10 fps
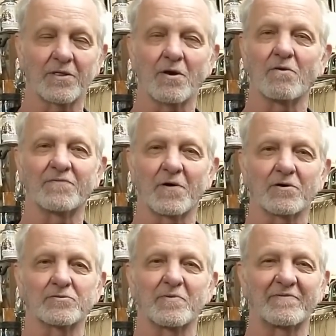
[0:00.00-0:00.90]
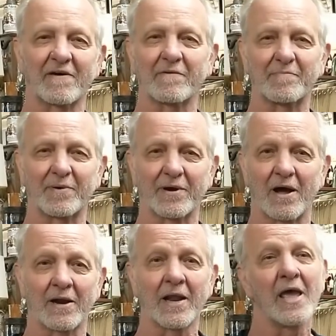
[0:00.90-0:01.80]
the old photos we've ever put
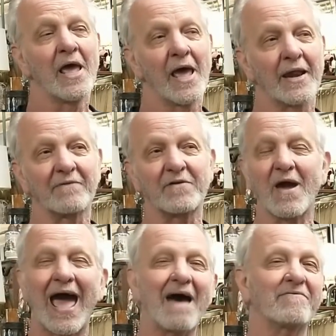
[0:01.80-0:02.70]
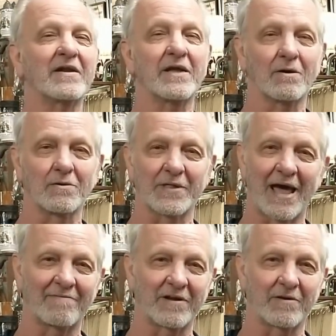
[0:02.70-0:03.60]
on. And if you have any old
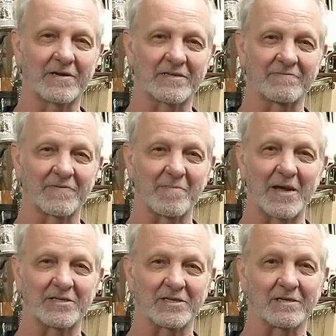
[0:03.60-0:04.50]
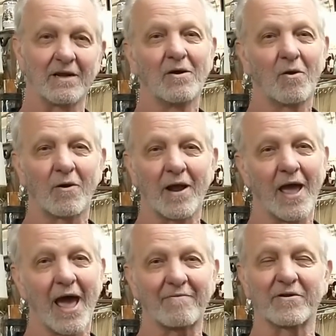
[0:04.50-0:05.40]
Havre de Grace information or
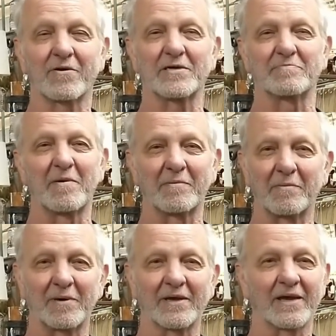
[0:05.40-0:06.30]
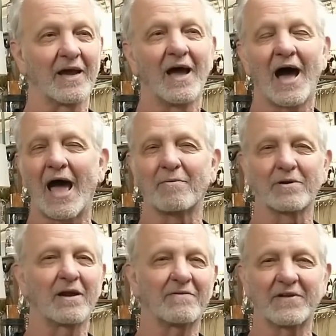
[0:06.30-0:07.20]
Havre de Grace memorabilia, I
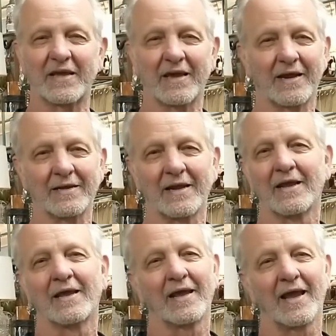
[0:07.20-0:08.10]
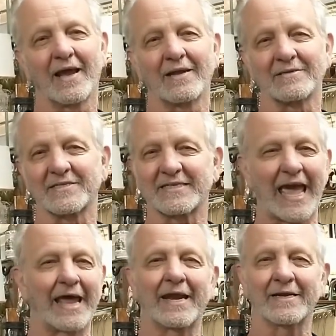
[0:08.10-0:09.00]
would love to get it and
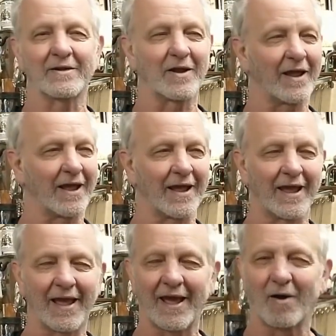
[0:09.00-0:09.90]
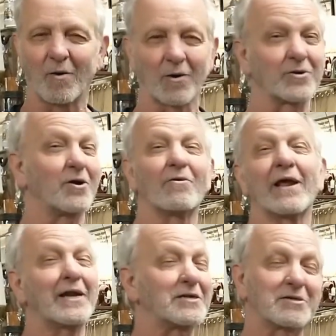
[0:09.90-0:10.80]
scan it or
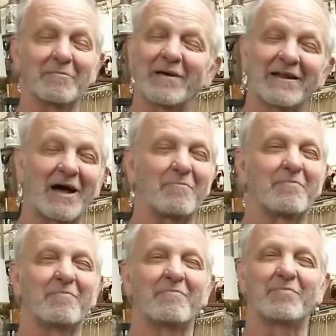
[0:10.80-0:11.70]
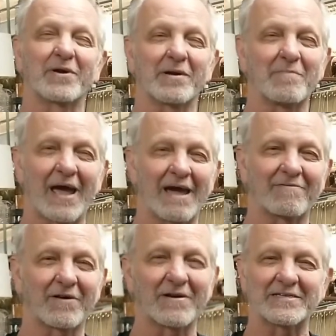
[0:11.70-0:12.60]
donate it to me, and I'll put it in my
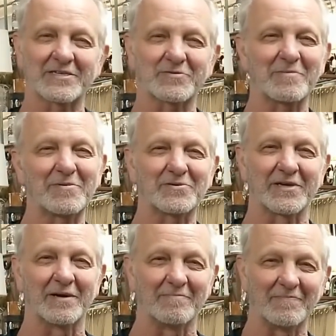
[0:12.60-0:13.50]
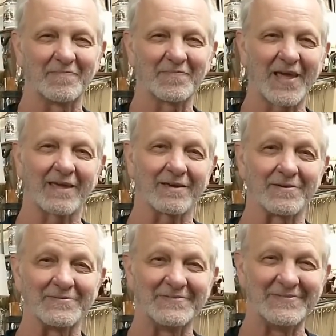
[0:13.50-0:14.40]
Havre de Grace History Museum. Thank you.